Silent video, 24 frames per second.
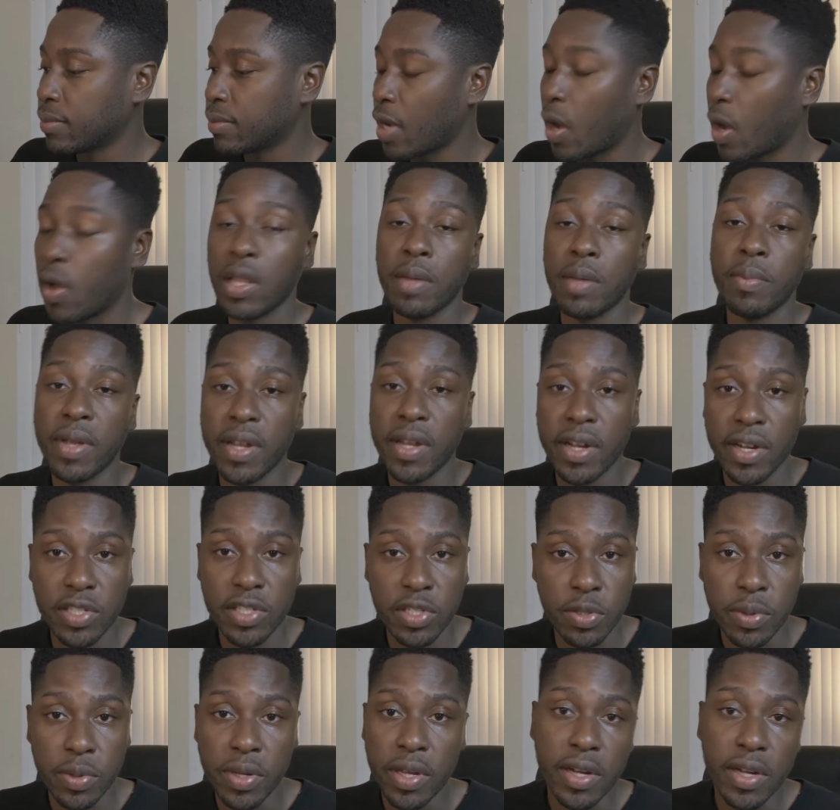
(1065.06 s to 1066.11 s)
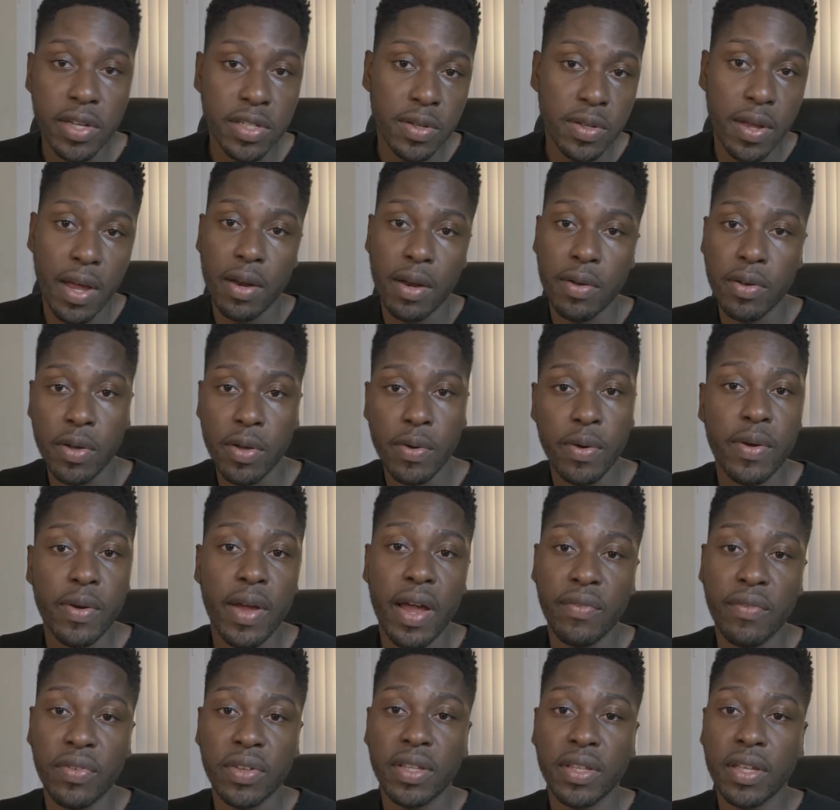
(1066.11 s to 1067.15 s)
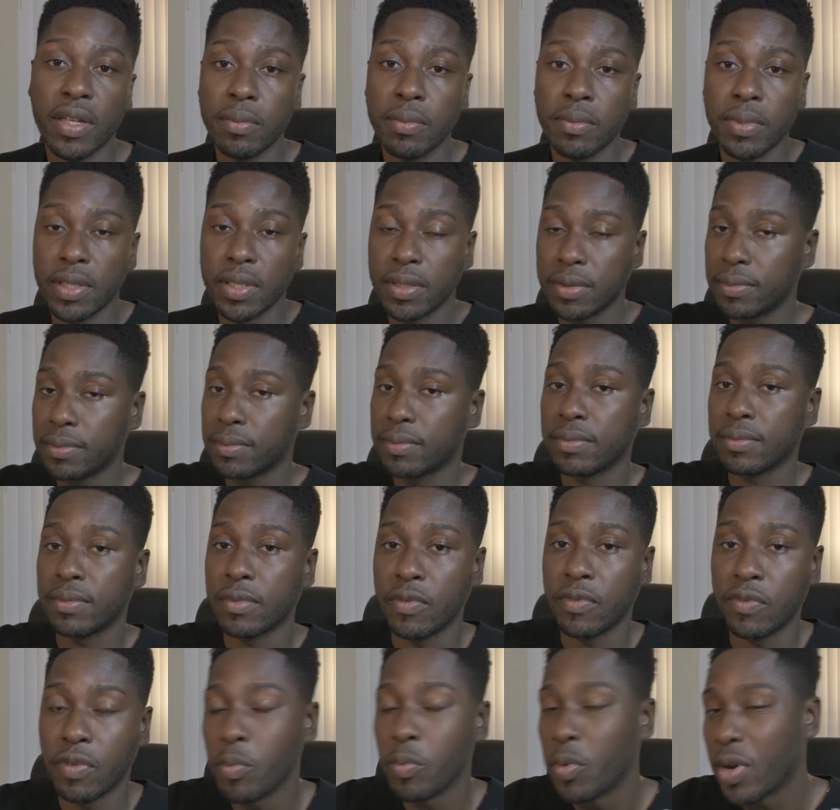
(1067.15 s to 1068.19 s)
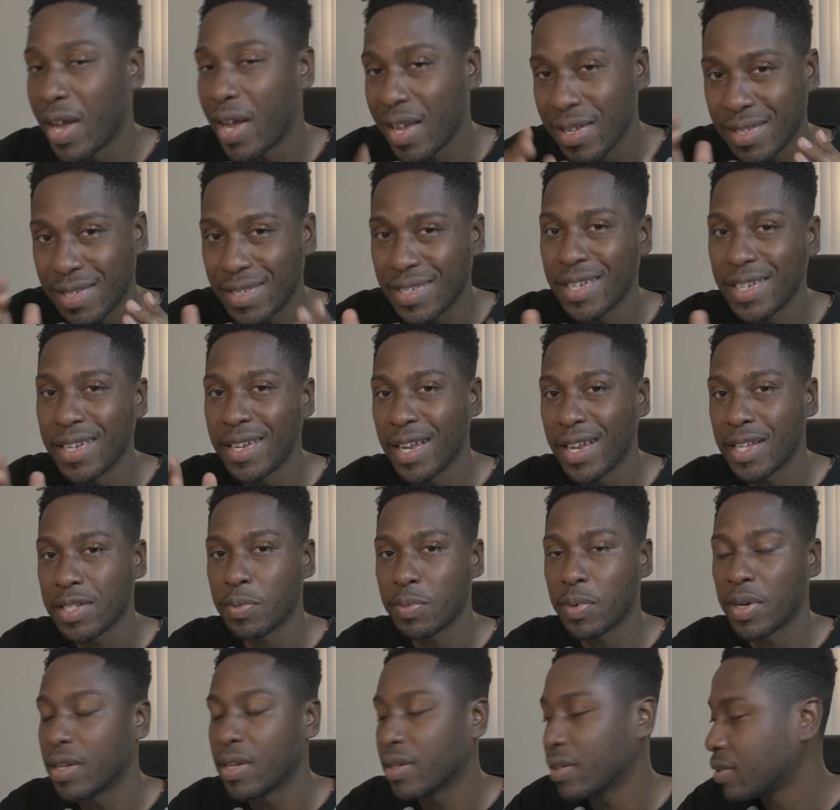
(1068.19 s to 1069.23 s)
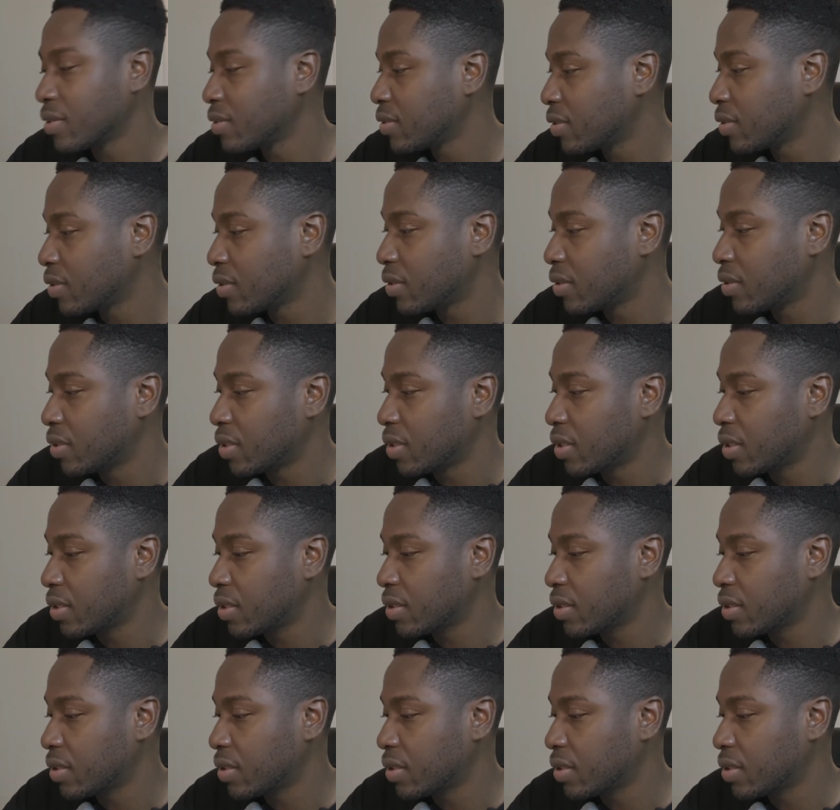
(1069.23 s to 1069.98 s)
Only been here 2 years, so I don't know everything, but from what I see, that's what I see.